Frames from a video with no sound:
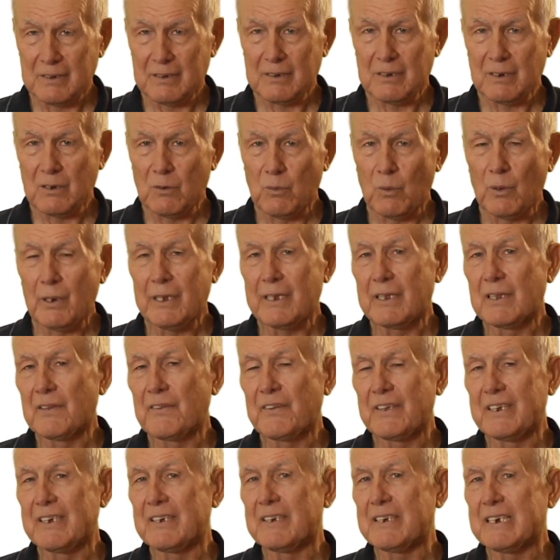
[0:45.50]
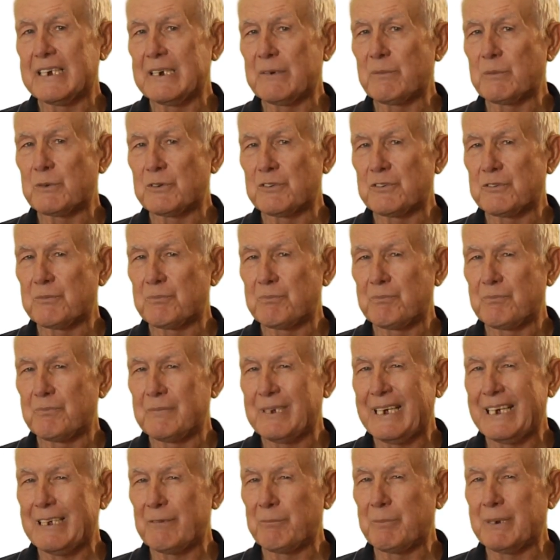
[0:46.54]
coil than he was
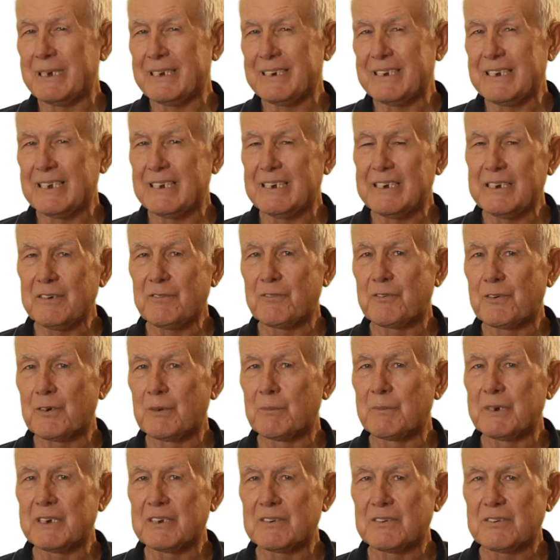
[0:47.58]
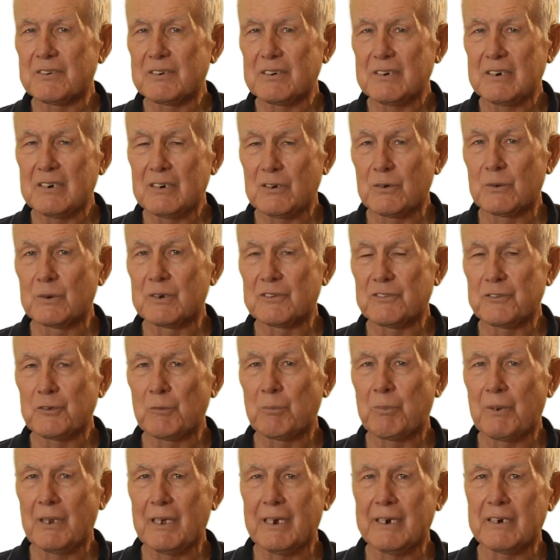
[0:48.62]
had been getting from his current
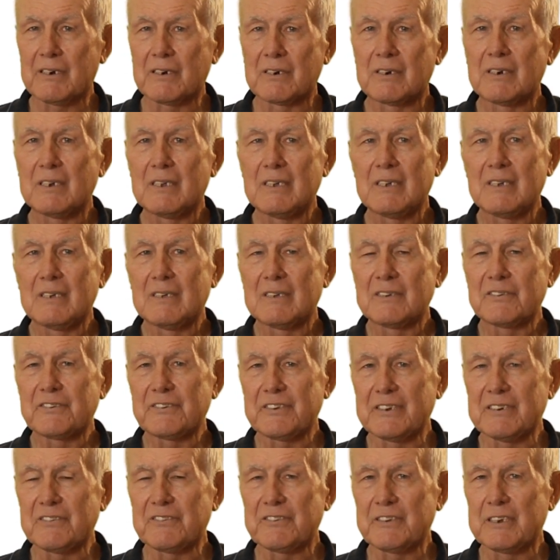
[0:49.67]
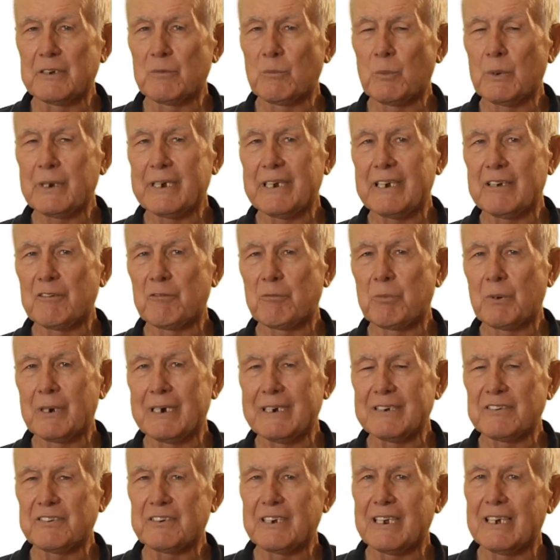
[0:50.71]
supplier. Since then, we have
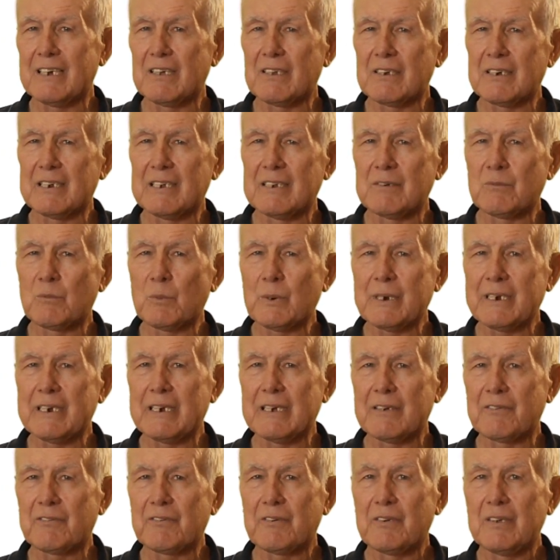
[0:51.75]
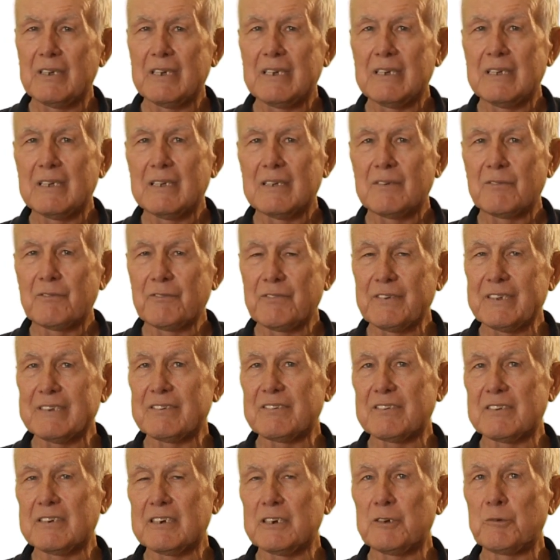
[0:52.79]
branched out and we have
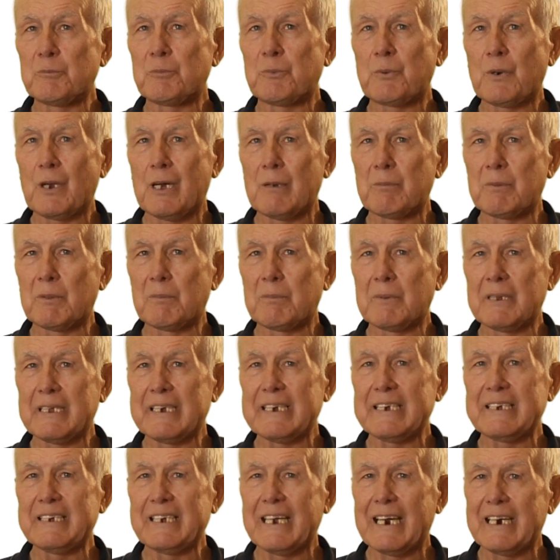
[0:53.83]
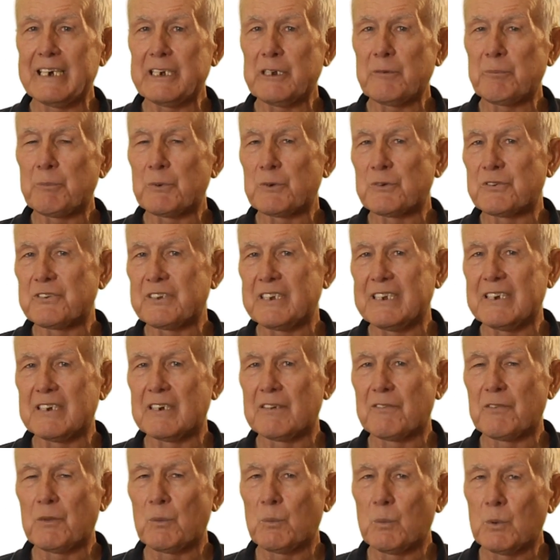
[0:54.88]
visited probably 90%
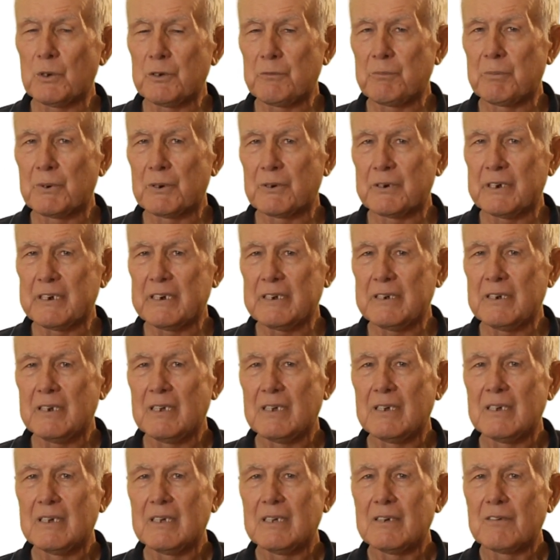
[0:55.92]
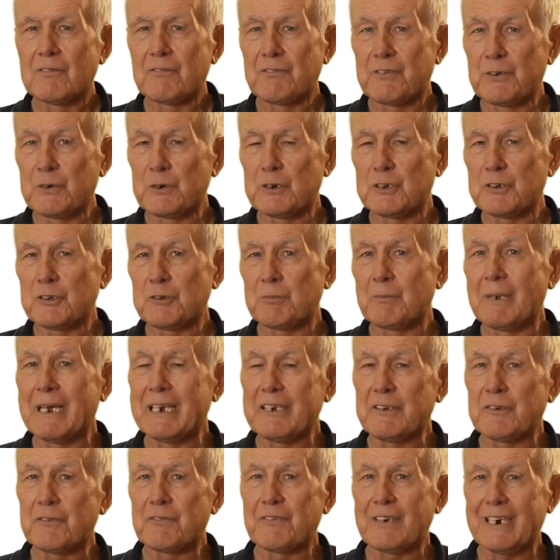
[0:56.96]
of the wood burning furnace
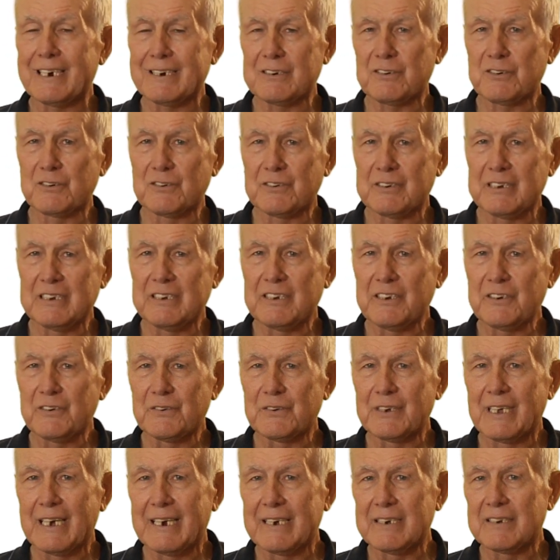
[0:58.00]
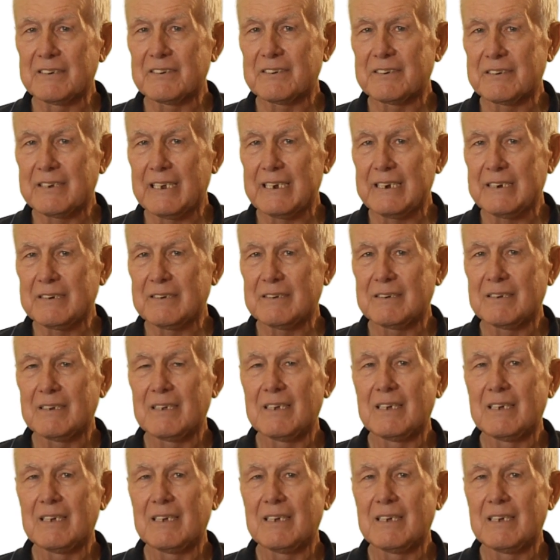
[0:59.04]
manufacturers in the United States,